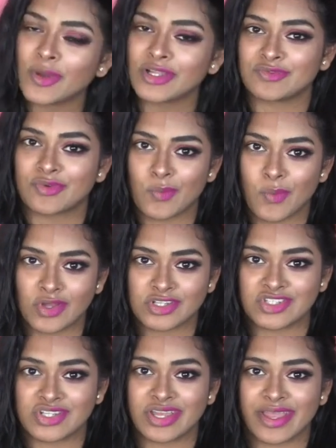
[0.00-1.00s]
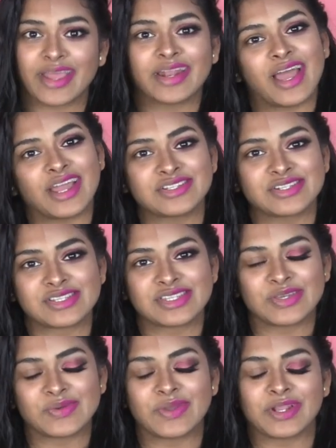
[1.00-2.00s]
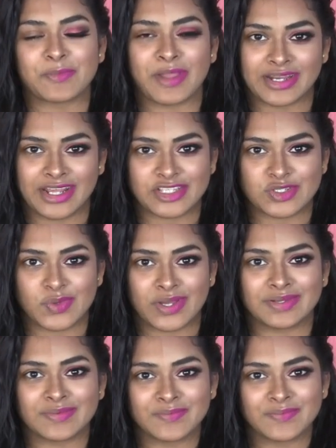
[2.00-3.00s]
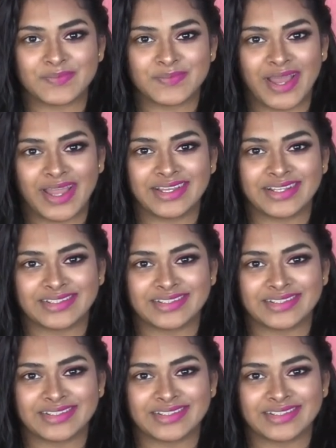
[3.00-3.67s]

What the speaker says: much for watching, and I shall see you in my next one. Bye.